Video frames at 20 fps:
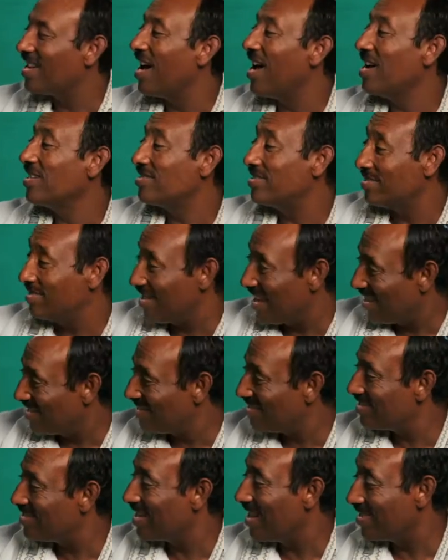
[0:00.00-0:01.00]
That
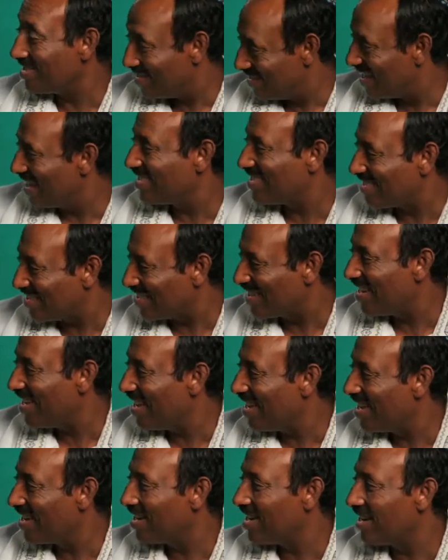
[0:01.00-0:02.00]
that that that's
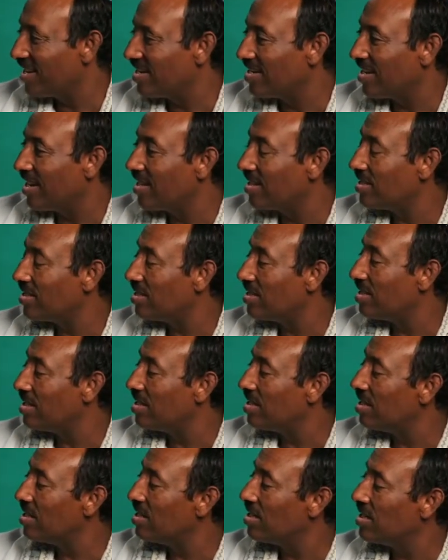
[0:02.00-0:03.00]
really a great
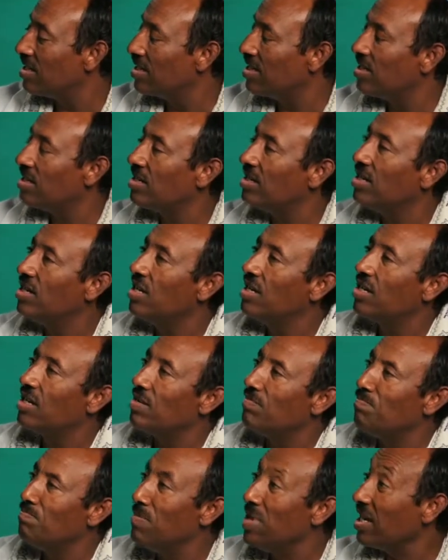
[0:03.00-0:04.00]
uh,
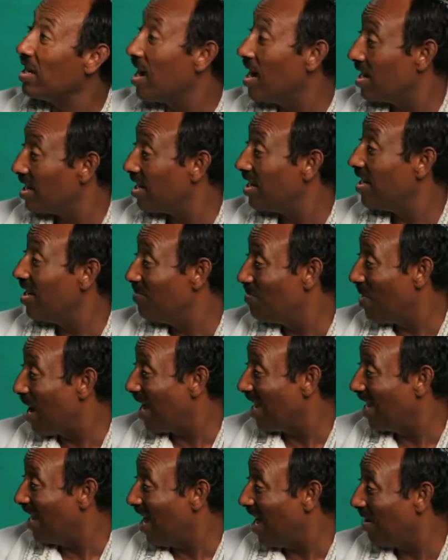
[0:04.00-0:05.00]
miracle in
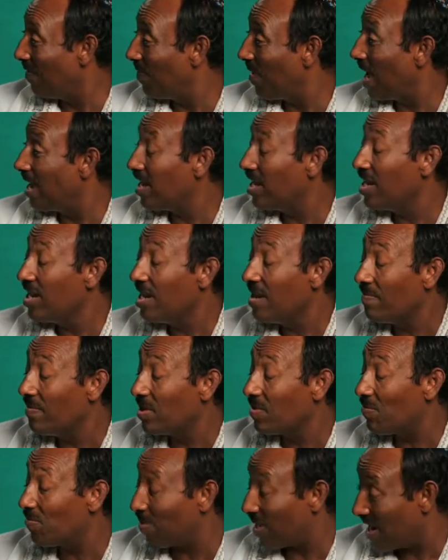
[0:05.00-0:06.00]
my life. I
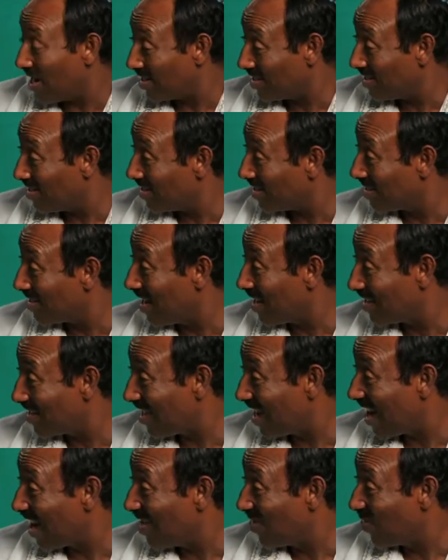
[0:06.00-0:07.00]
never practiced
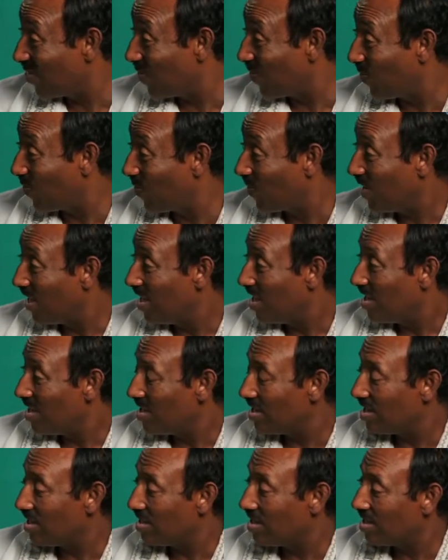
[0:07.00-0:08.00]
that kind of
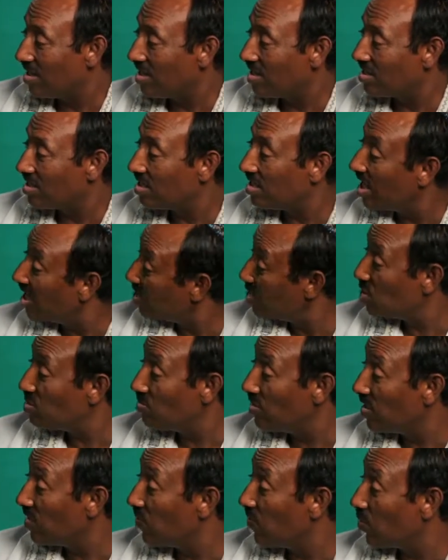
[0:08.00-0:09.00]
uh,
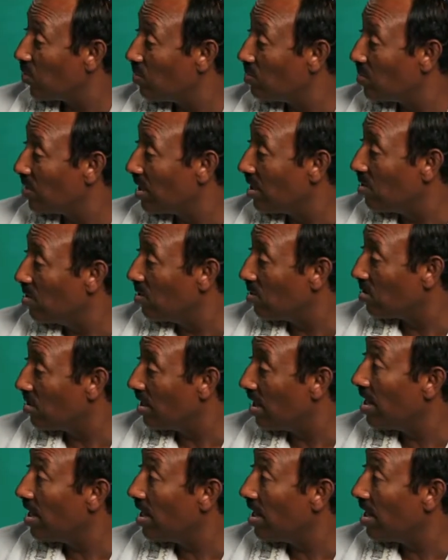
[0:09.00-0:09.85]
from the Lord.